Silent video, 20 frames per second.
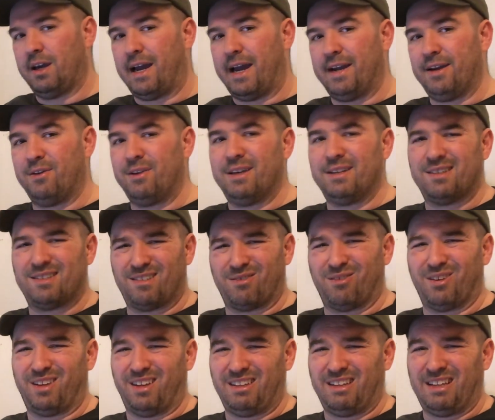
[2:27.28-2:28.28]
I know that doesn't
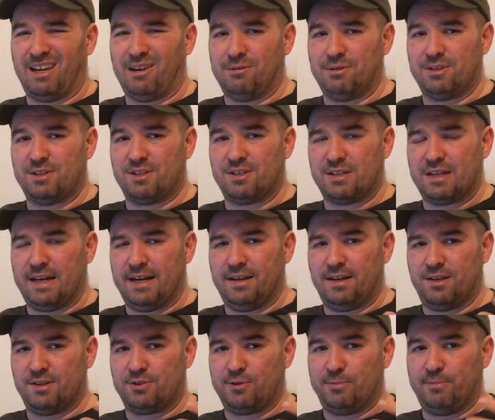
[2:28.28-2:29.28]
really count as a side
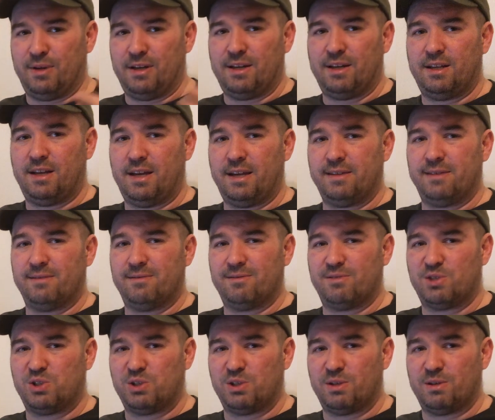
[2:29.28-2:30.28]
hustle, but
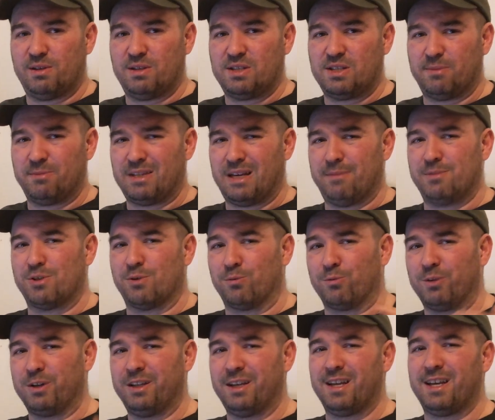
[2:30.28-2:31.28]
it's sometimes a
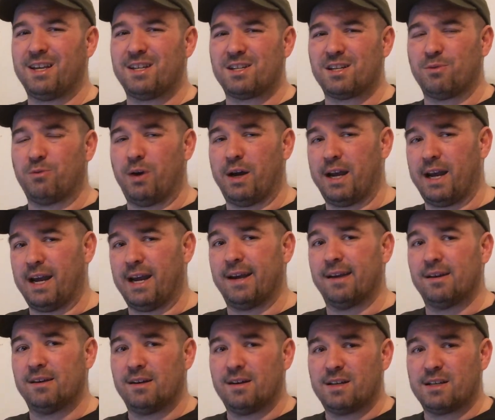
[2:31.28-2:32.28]
really easy way
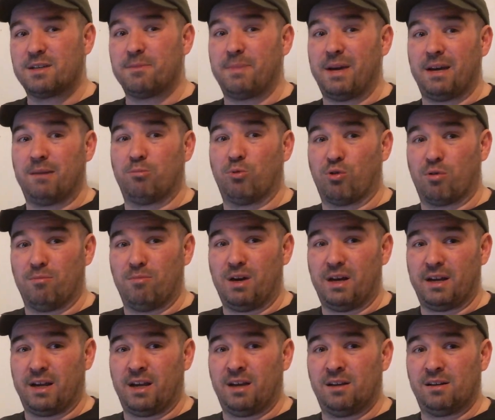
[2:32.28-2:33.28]
to make more
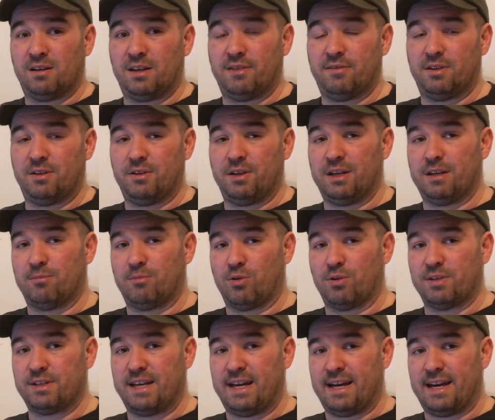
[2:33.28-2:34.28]
money, even though you get
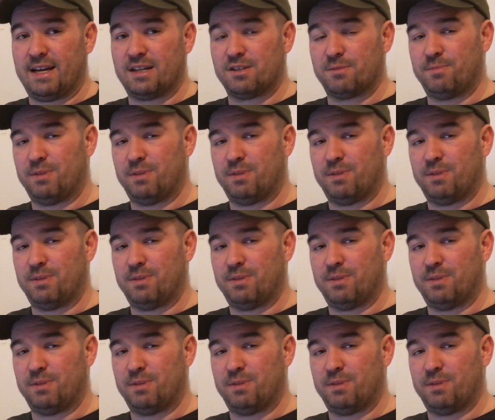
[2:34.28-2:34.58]
more tax.